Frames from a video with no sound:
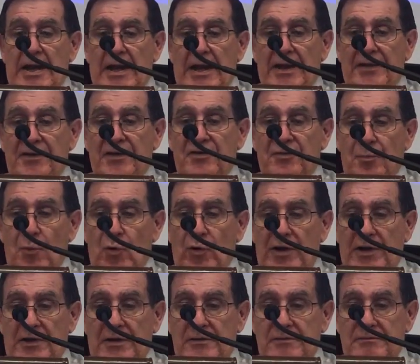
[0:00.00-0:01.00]
And this
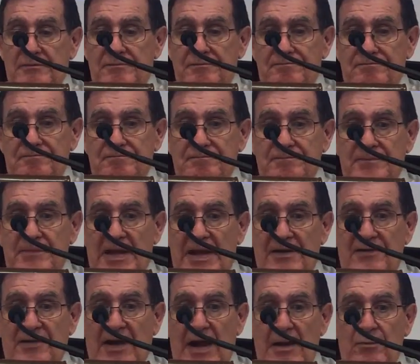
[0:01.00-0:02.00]
morning,
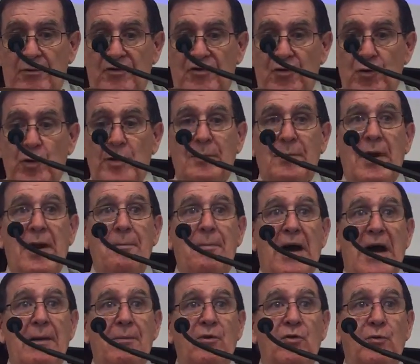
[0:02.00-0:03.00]
as I was doing my
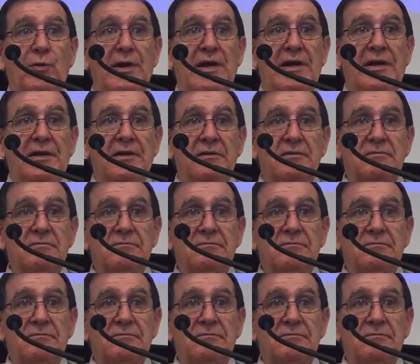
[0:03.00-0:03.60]
Bible reading,